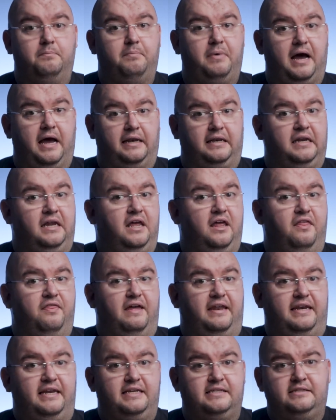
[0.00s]
But
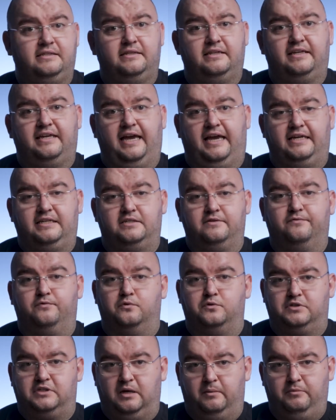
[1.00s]
that isn't the case
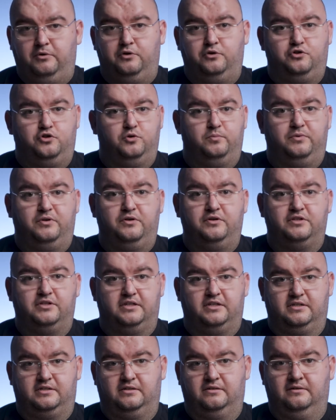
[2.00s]
for some YouTube
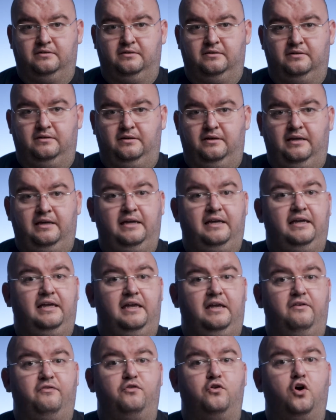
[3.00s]
users.
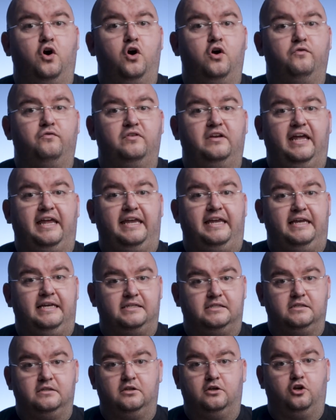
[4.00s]
If your overlay
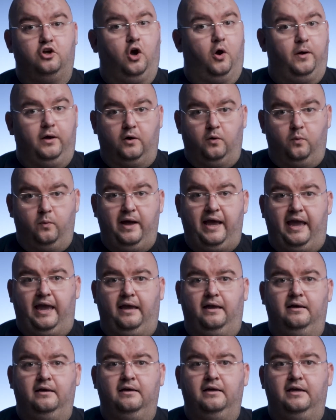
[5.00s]
isn't going
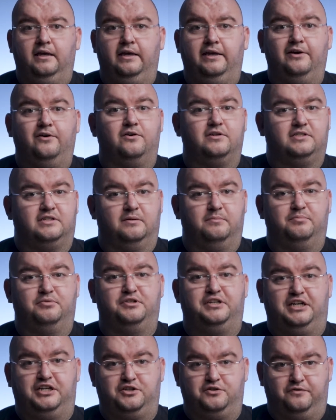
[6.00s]
away, here are some
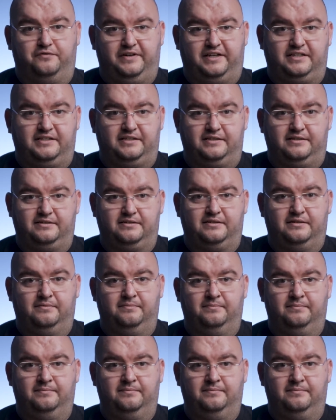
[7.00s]
potential fixes.